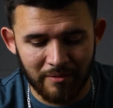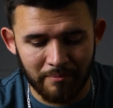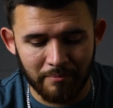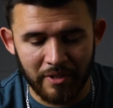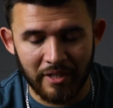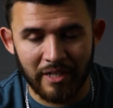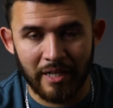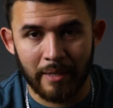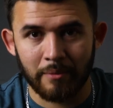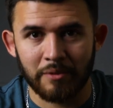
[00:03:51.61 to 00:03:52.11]

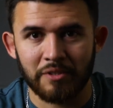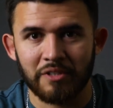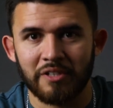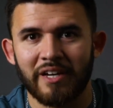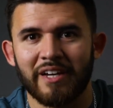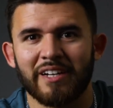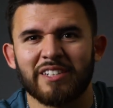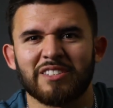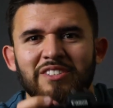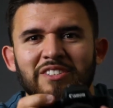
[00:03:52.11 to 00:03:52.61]
Being able to
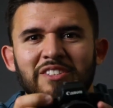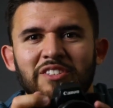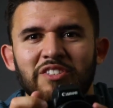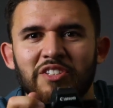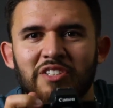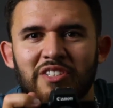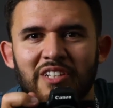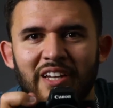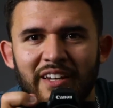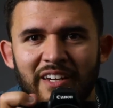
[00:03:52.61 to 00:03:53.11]
actually
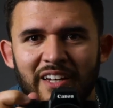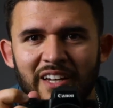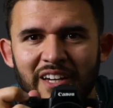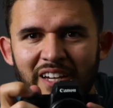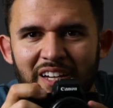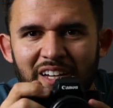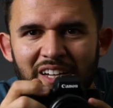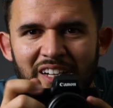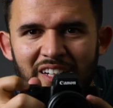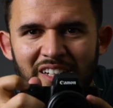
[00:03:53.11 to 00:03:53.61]
just like
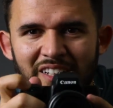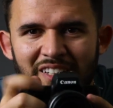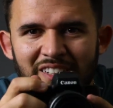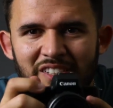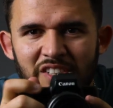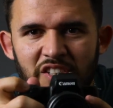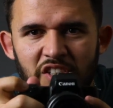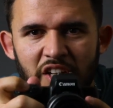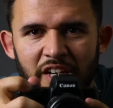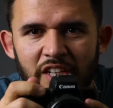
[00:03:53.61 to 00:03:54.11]

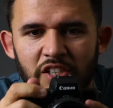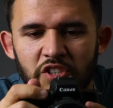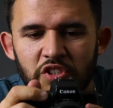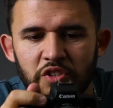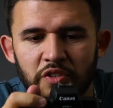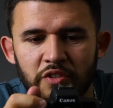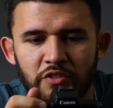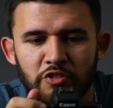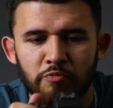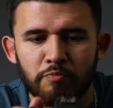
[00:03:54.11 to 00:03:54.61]
change
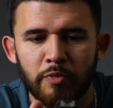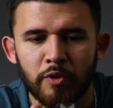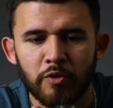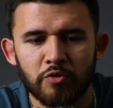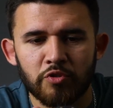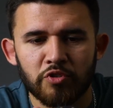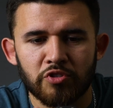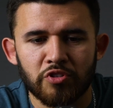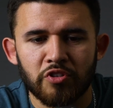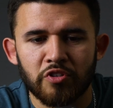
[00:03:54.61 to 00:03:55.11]
your
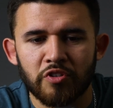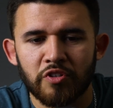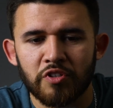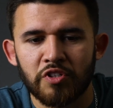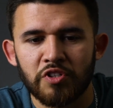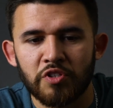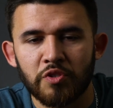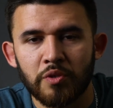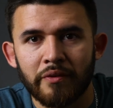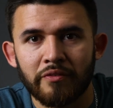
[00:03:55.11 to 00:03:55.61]
exposure
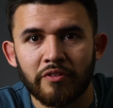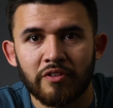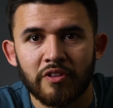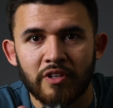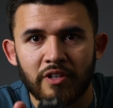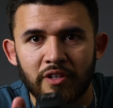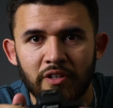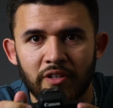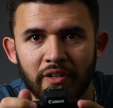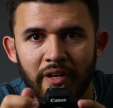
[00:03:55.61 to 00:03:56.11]
and do
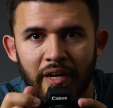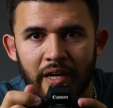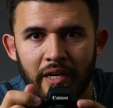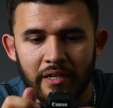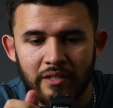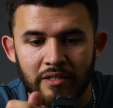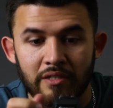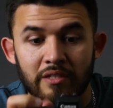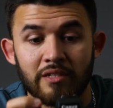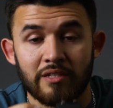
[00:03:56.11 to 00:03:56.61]
everything
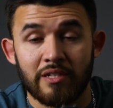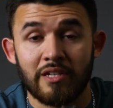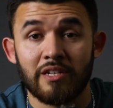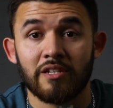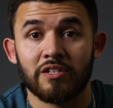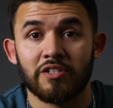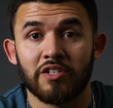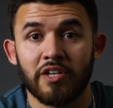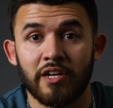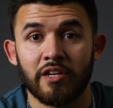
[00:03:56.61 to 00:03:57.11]
and see
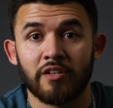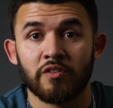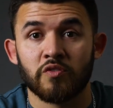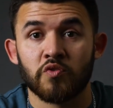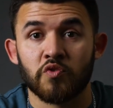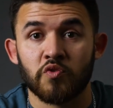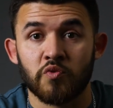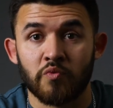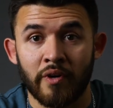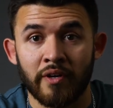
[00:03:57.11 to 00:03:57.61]
it
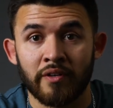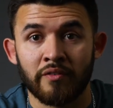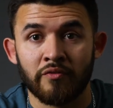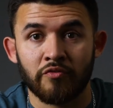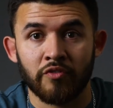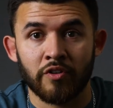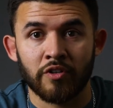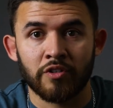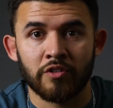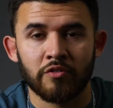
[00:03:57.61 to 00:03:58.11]
change right in
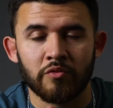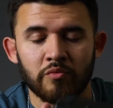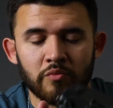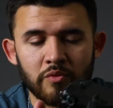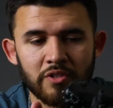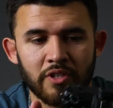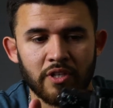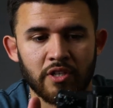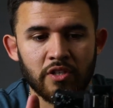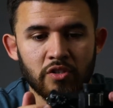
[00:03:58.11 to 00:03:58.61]
front of you
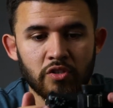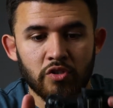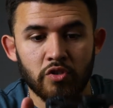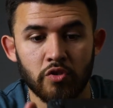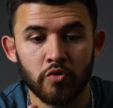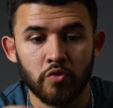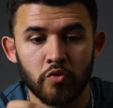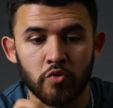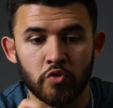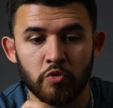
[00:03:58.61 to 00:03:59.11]
was a
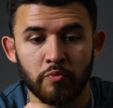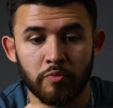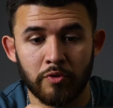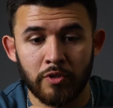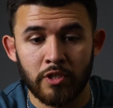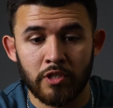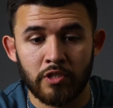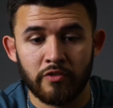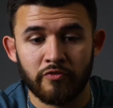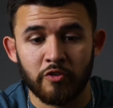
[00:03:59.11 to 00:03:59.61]
huge
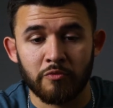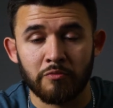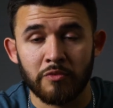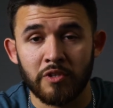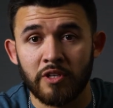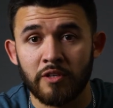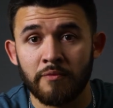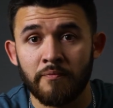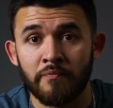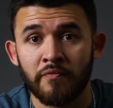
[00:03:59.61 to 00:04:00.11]
plus for
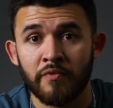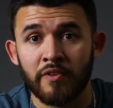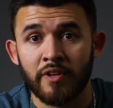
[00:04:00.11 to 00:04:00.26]
me.